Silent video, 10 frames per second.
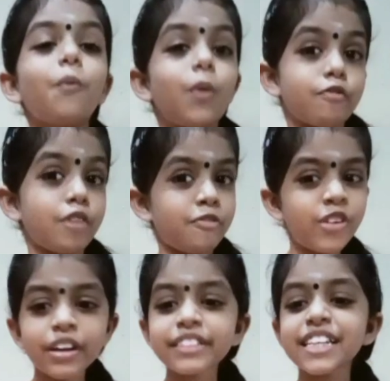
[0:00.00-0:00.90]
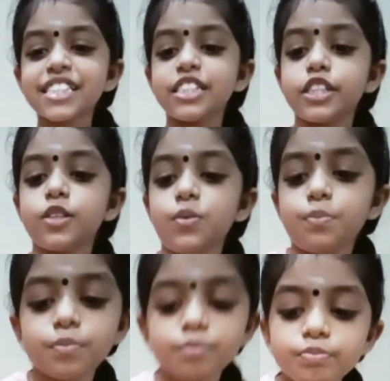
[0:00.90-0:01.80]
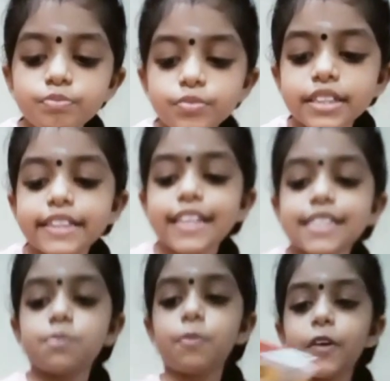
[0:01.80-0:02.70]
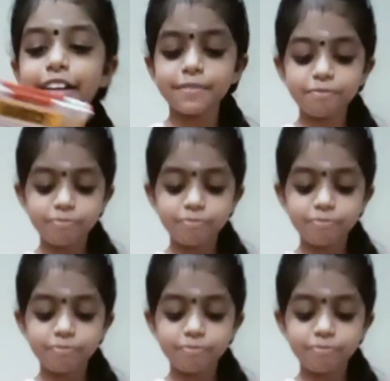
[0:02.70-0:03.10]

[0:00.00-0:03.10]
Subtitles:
one of my favorite things to do. This one.